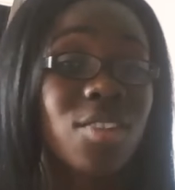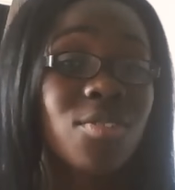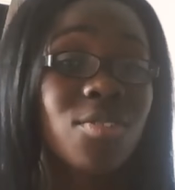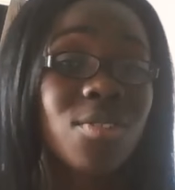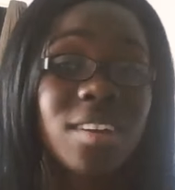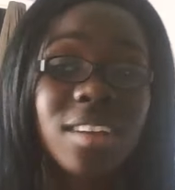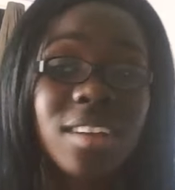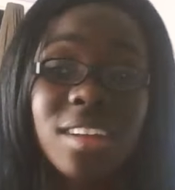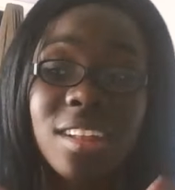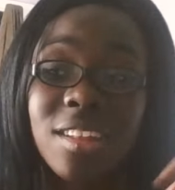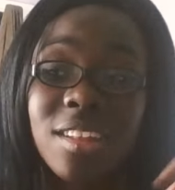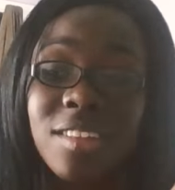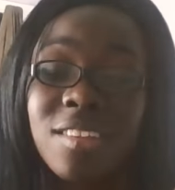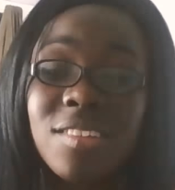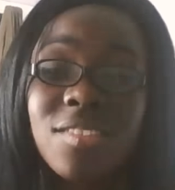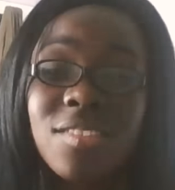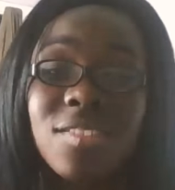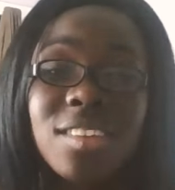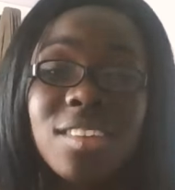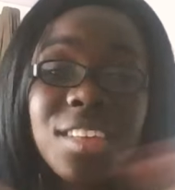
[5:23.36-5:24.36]
just
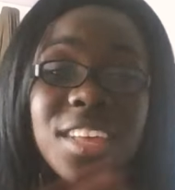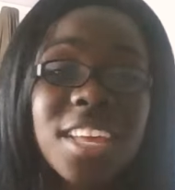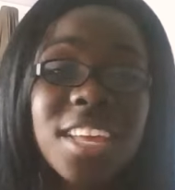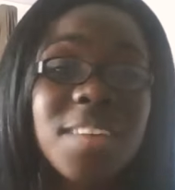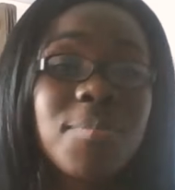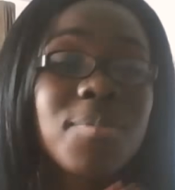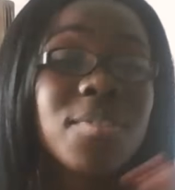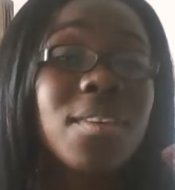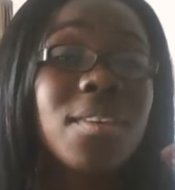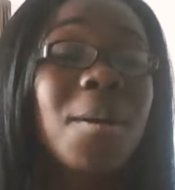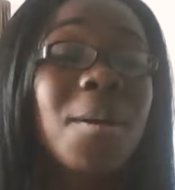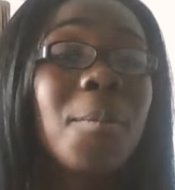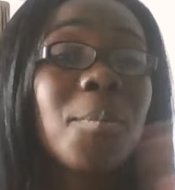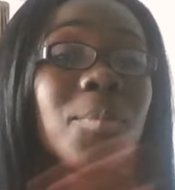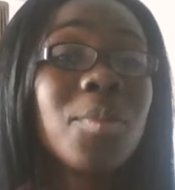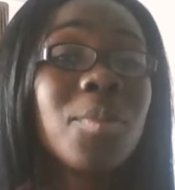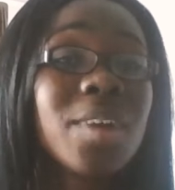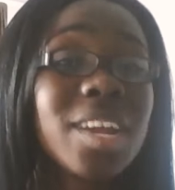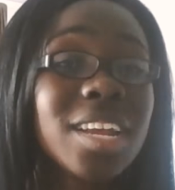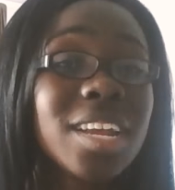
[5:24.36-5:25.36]
keeps bringing
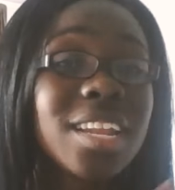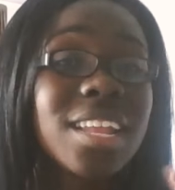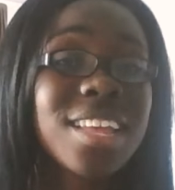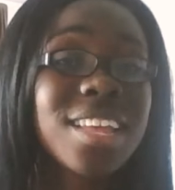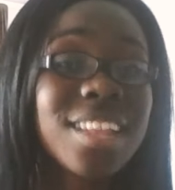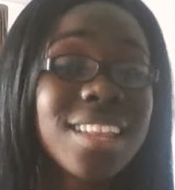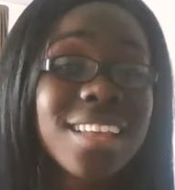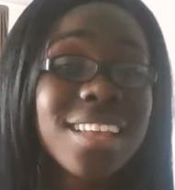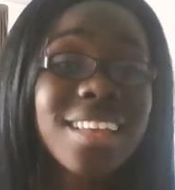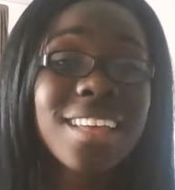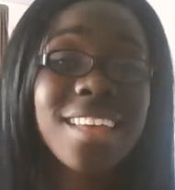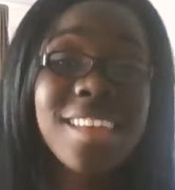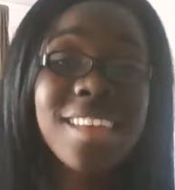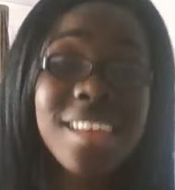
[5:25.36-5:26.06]
in the hits.